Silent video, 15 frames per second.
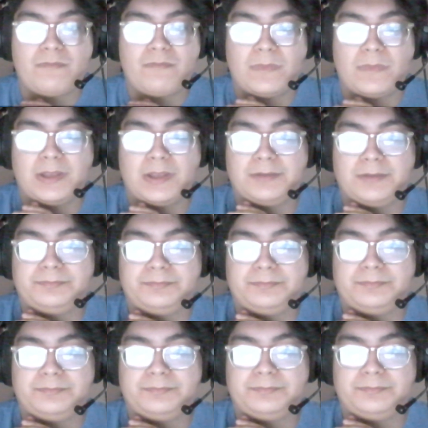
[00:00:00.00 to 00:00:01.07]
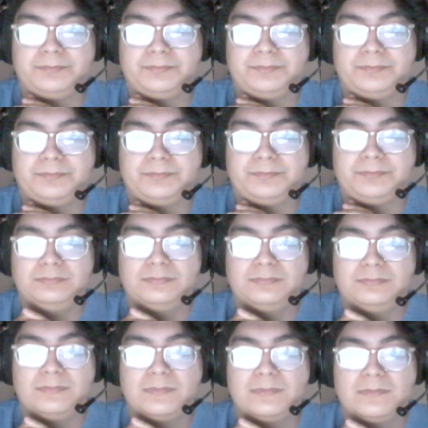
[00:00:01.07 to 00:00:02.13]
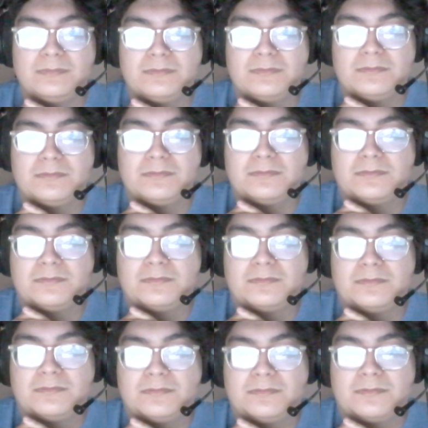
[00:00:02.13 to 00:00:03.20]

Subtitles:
(no one is talking)